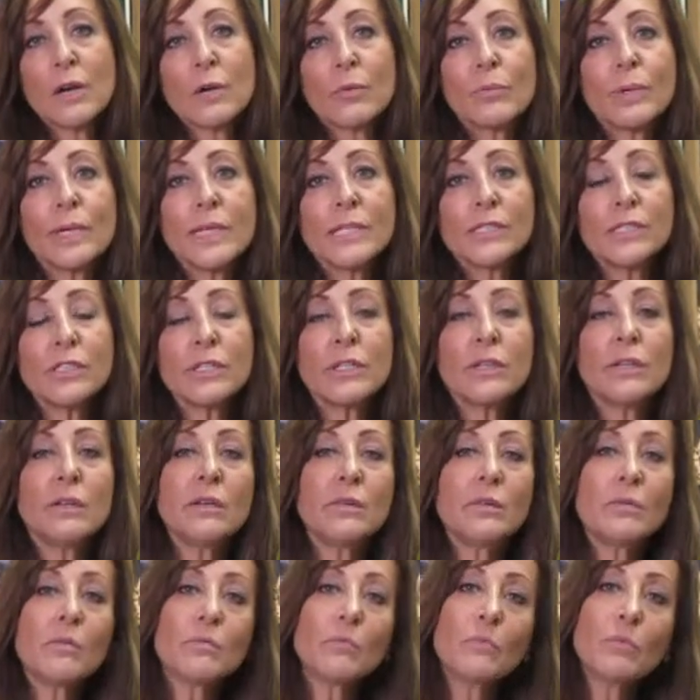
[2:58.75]

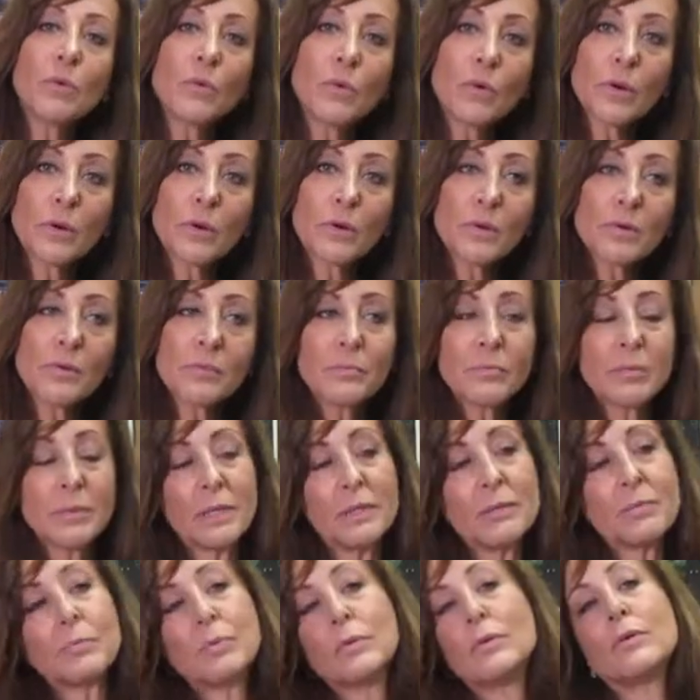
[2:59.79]
reaching more
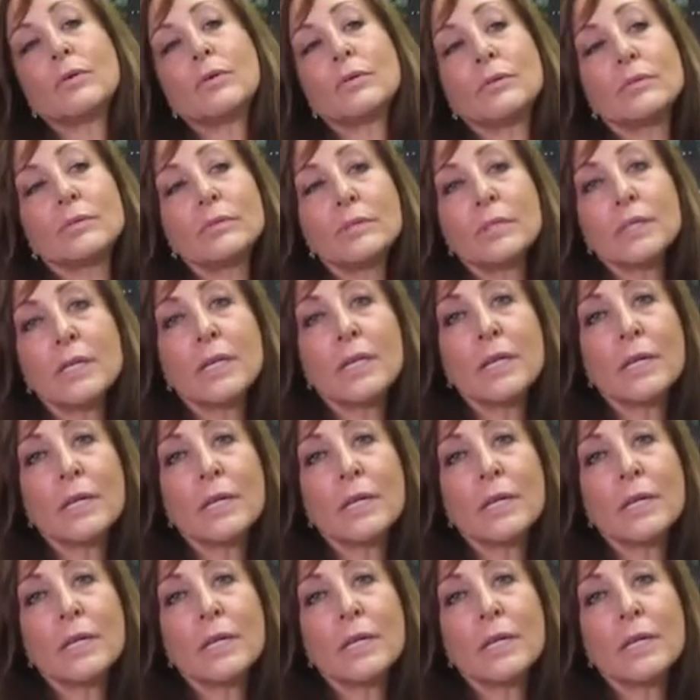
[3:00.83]
people, you